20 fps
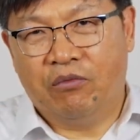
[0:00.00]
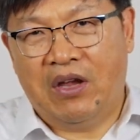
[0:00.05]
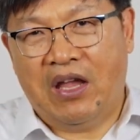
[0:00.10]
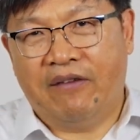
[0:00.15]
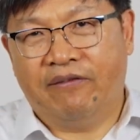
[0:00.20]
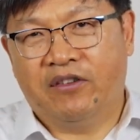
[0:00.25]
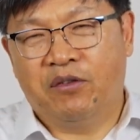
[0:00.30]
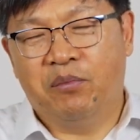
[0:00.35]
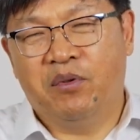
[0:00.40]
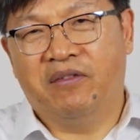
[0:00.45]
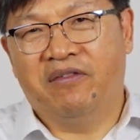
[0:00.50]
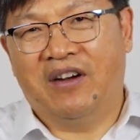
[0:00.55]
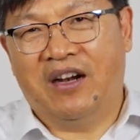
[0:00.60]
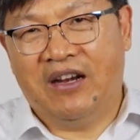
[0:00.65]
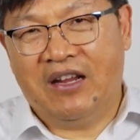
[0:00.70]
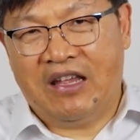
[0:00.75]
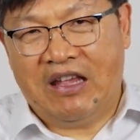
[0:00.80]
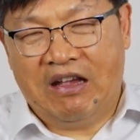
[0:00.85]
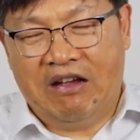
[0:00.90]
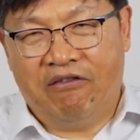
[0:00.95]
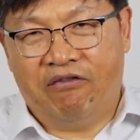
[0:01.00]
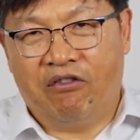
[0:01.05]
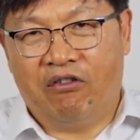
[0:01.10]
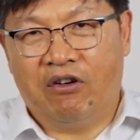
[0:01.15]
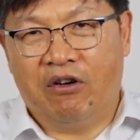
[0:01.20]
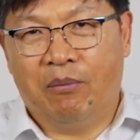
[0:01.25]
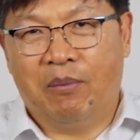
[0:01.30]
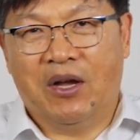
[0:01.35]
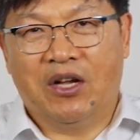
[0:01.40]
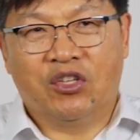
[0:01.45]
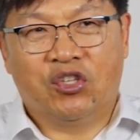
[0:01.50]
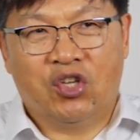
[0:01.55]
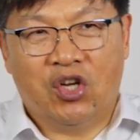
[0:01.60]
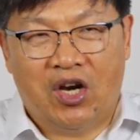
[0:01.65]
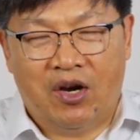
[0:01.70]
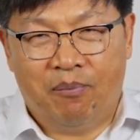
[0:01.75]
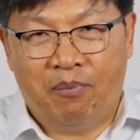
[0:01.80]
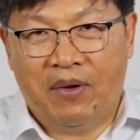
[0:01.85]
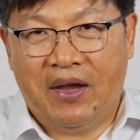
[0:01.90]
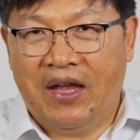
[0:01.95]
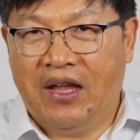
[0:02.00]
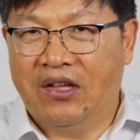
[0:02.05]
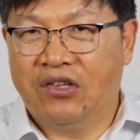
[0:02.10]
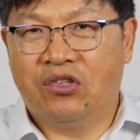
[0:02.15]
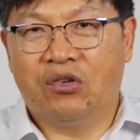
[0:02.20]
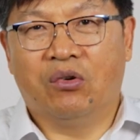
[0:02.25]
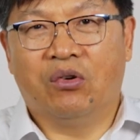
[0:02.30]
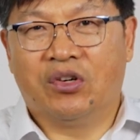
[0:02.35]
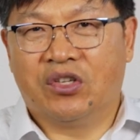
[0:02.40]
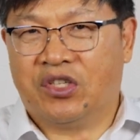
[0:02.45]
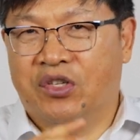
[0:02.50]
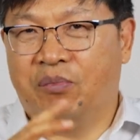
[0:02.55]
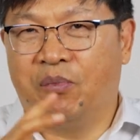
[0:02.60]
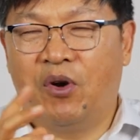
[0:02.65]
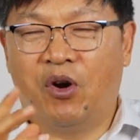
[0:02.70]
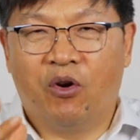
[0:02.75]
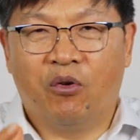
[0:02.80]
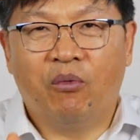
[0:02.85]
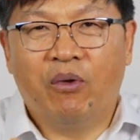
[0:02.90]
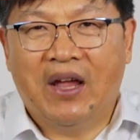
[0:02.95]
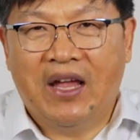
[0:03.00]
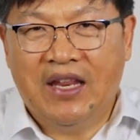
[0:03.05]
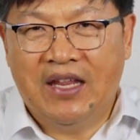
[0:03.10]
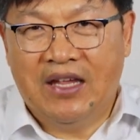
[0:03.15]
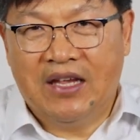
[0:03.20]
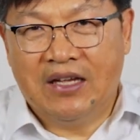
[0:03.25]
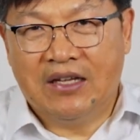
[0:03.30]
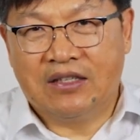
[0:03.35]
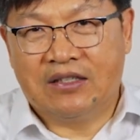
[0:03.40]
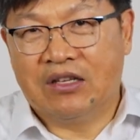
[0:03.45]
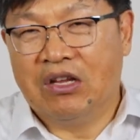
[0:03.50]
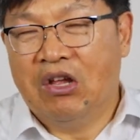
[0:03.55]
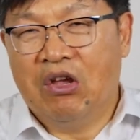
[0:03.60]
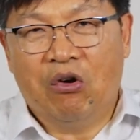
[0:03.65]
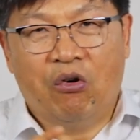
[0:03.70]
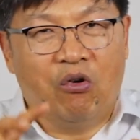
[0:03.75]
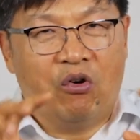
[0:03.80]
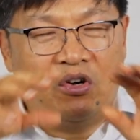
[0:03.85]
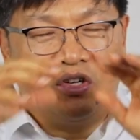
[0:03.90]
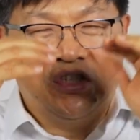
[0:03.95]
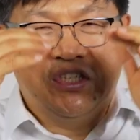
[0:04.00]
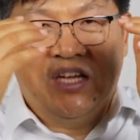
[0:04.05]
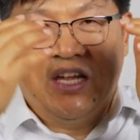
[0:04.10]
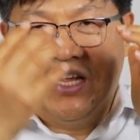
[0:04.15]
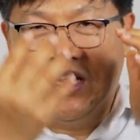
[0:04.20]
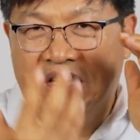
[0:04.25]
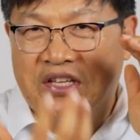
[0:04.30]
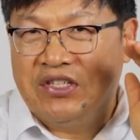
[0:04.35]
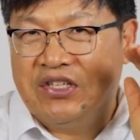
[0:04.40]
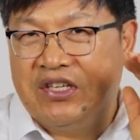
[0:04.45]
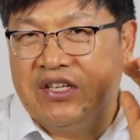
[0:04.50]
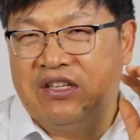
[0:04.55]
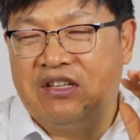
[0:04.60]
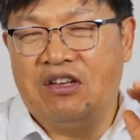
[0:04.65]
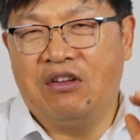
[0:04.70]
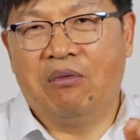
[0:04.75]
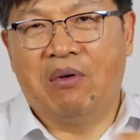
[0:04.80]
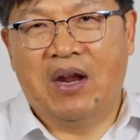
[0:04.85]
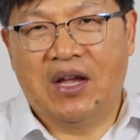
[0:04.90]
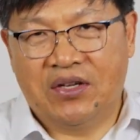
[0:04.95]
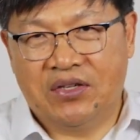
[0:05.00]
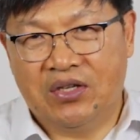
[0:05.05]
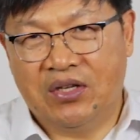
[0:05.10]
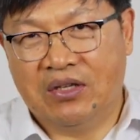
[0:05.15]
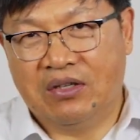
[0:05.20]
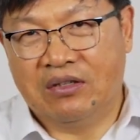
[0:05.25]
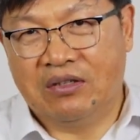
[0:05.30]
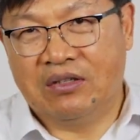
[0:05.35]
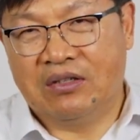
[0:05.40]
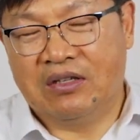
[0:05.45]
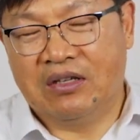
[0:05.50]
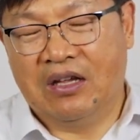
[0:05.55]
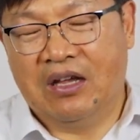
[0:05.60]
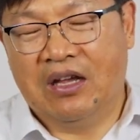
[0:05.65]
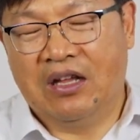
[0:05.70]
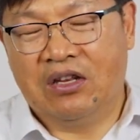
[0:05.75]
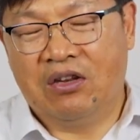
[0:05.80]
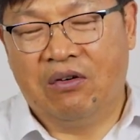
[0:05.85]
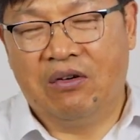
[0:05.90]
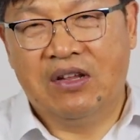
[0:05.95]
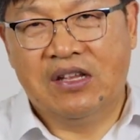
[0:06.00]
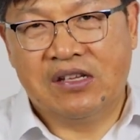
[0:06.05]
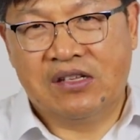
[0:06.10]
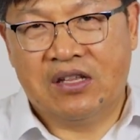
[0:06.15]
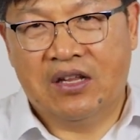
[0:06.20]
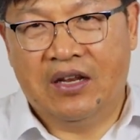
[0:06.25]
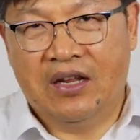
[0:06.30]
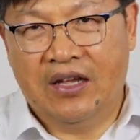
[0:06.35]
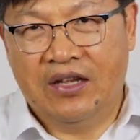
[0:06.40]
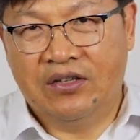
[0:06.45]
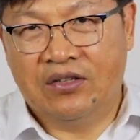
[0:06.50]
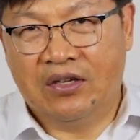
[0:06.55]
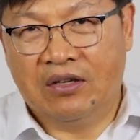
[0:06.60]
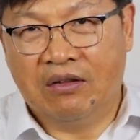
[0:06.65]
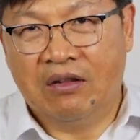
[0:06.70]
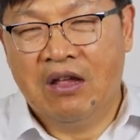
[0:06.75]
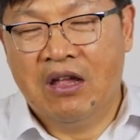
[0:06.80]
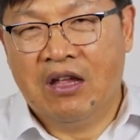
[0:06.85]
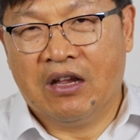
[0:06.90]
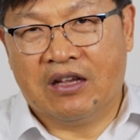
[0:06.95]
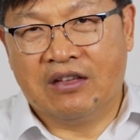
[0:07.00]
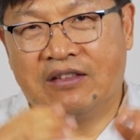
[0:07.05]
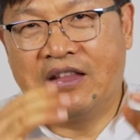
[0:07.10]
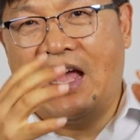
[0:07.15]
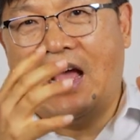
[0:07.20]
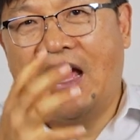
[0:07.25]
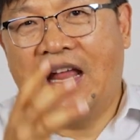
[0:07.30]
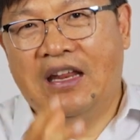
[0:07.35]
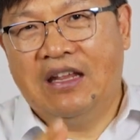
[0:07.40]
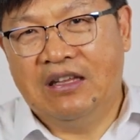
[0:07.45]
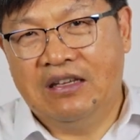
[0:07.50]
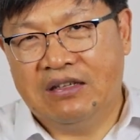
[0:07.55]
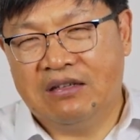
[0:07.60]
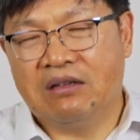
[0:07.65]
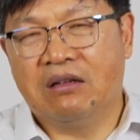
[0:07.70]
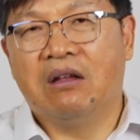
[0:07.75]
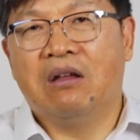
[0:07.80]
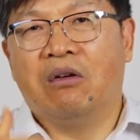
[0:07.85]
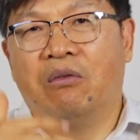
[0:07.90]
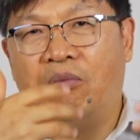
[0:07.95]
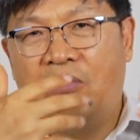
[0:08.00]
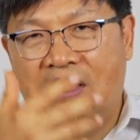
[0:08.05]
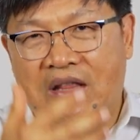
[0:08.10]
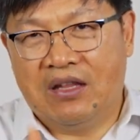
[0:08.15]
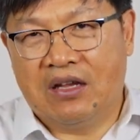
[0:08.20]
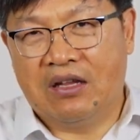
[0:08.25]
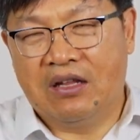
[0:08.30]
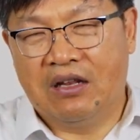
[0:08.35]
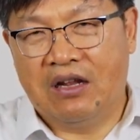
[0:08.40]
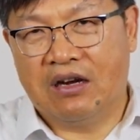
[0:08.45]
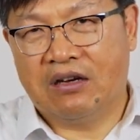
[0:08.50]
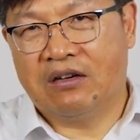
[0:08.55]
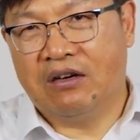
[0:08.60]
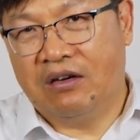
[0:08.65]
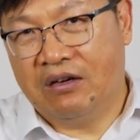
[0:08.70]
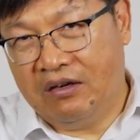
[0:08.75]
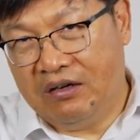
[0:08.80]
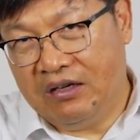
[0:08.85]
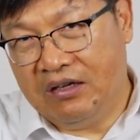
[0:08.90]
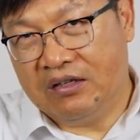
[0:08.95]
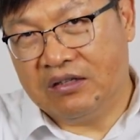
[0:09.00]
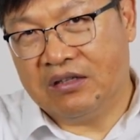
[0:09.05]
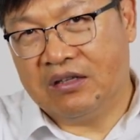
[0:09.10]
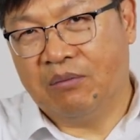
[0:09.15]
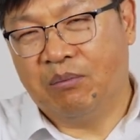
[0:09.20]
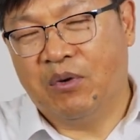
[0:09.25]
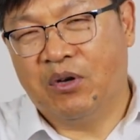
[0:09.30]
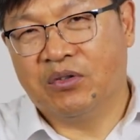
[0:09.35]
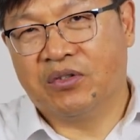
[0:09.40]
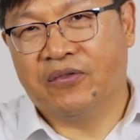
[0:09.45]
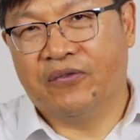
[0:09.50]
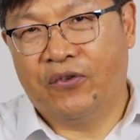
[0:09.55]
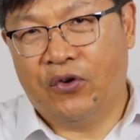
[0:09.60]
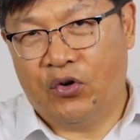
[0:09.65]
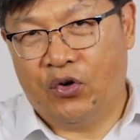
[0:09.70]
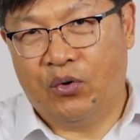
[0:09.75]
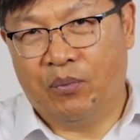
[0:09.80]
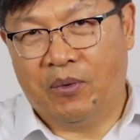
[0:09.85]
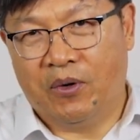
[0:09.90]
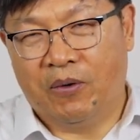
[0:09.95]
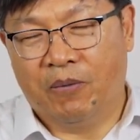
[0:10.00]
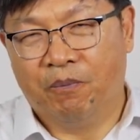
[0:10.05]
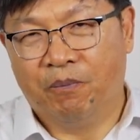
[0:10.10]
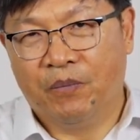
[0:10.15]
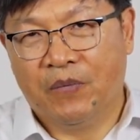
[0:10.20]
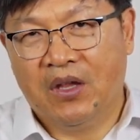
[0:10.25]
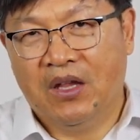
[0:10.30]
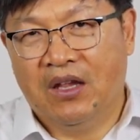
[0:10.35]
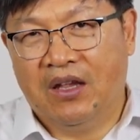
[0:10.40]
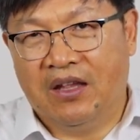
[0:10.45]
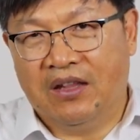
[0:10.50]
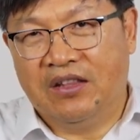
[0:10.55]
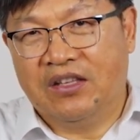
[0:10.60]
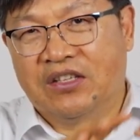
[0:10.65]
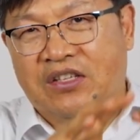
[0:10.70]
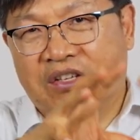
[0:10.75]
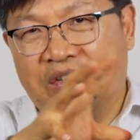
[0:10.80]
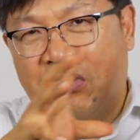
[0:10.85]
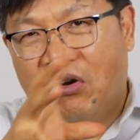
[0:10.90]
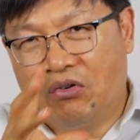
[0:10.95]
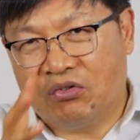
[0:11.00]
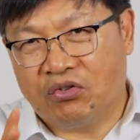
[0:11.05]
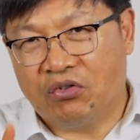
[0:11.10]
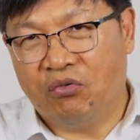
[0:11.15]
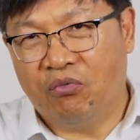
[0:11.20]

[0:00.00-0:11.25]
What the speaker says: we have to be very careful about sharp edge or small radius or change in directions during installation, because that is when the conductor is the most vulnerable. And this is also